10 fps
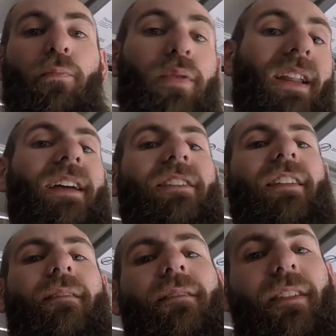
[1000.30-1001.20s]

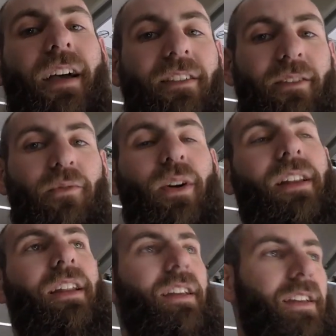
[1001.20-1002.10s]
plays nice and
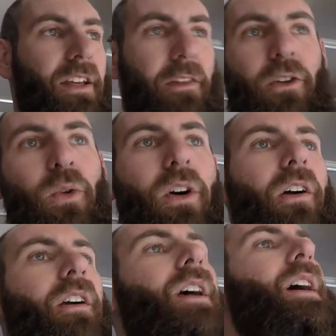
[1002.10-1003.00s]
friendly in the new
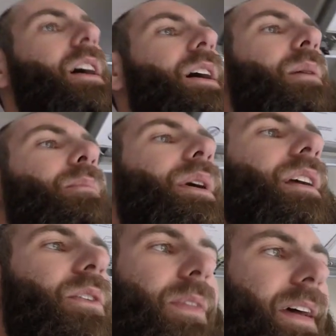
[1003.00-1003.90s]
car. But
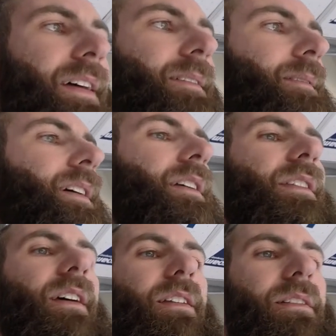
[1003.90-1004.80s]
other than that, like I
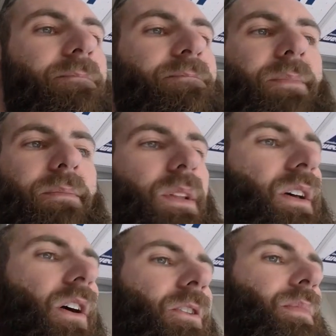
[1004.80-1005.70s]
said, the
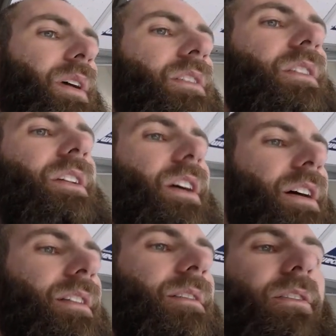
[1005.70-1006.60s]
car's basically
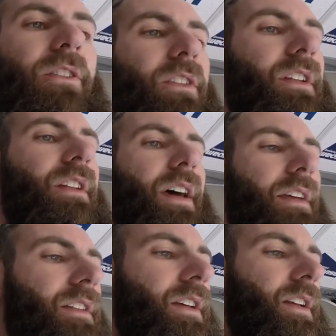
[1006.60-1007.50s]
done. Just need to
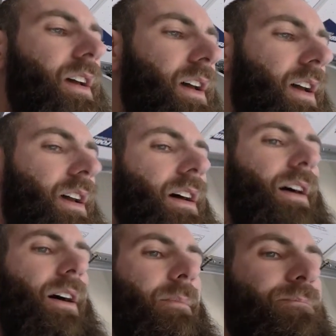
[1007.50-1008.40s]
test it.
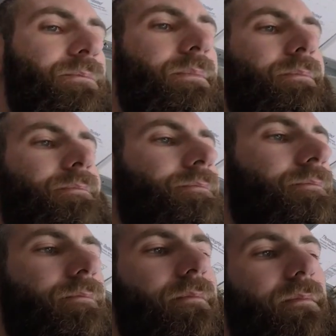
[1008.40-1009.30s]

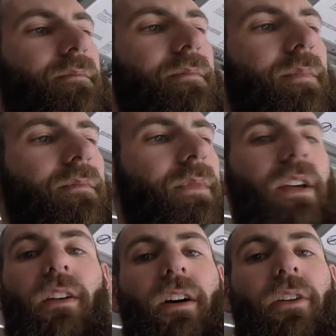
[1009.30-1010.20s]

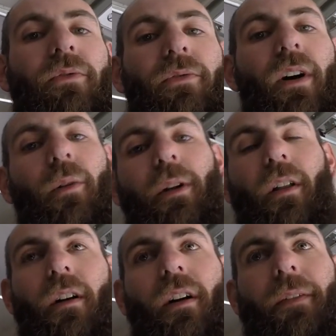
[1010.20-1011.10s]
Thank you guys for following
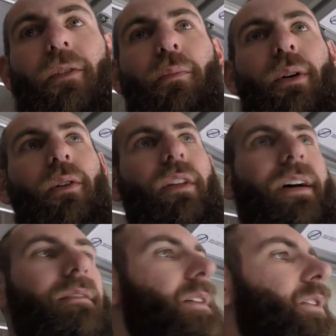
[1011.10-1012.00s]
along on this build. I
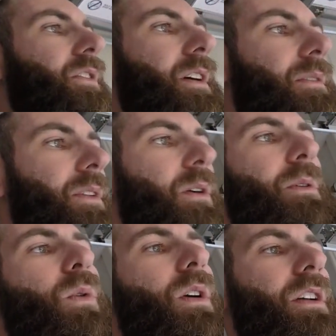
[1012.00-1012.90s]
have other stuff that I'll be
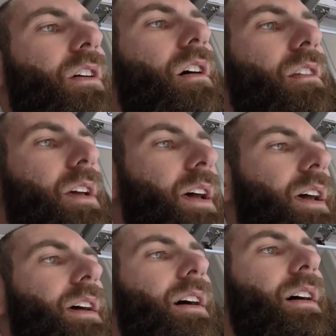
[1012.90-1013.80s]
working on
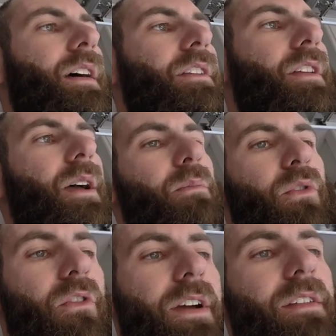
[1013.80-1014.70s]
as time
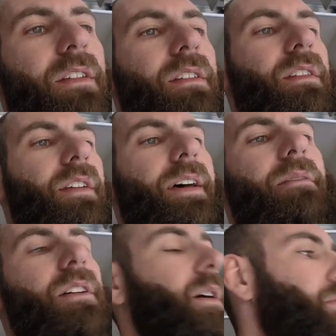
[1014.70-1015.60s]
progresses. I
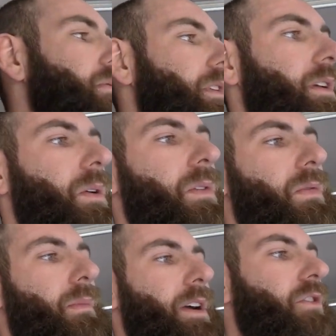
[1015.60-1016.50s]
have a couple of videos
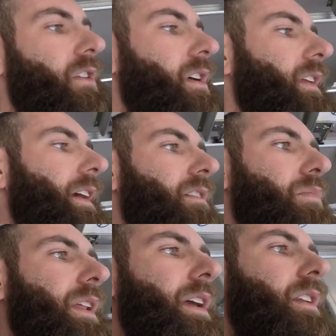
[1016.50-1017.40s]
for my truck that I have
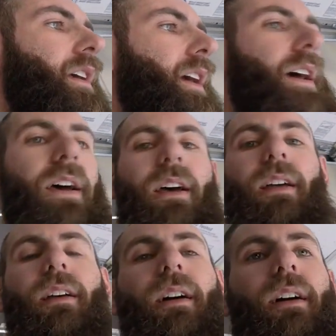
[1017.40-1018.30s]
planned.
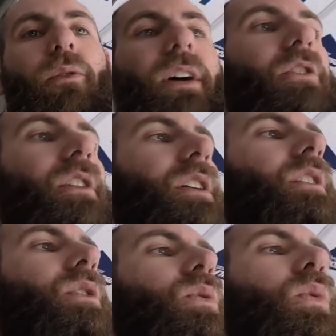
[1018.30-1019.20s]
I was actually going to
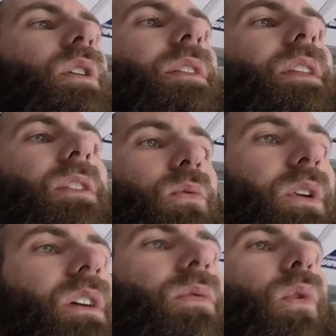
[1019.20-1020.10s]
do one this
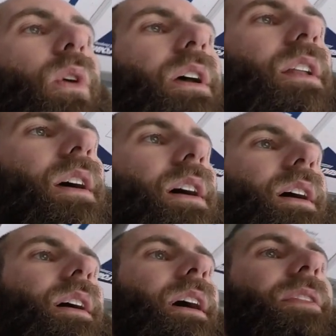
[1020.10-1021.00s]
week for it,
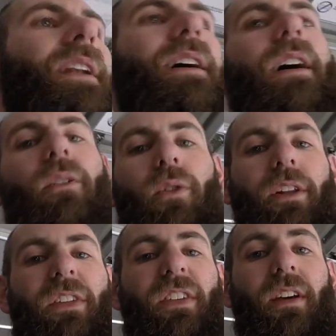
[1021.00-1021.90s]
and then I got really
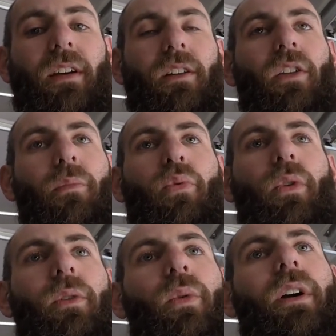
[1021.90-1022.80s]
sick to the
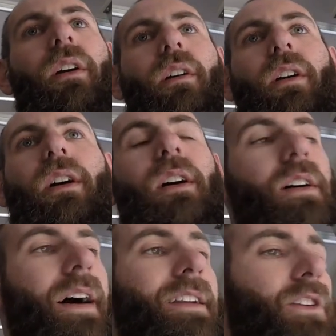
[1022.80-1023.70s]
point where
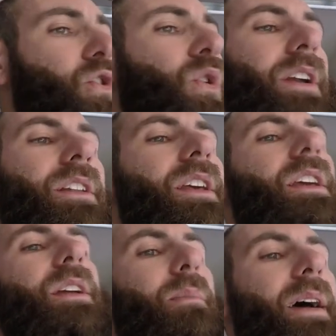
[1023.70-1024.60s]
I had to crank the
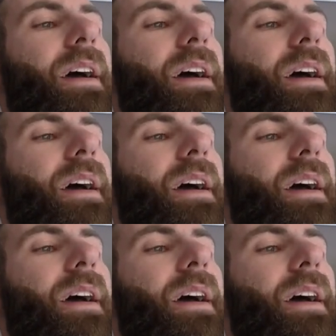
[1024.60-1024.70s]
heat in my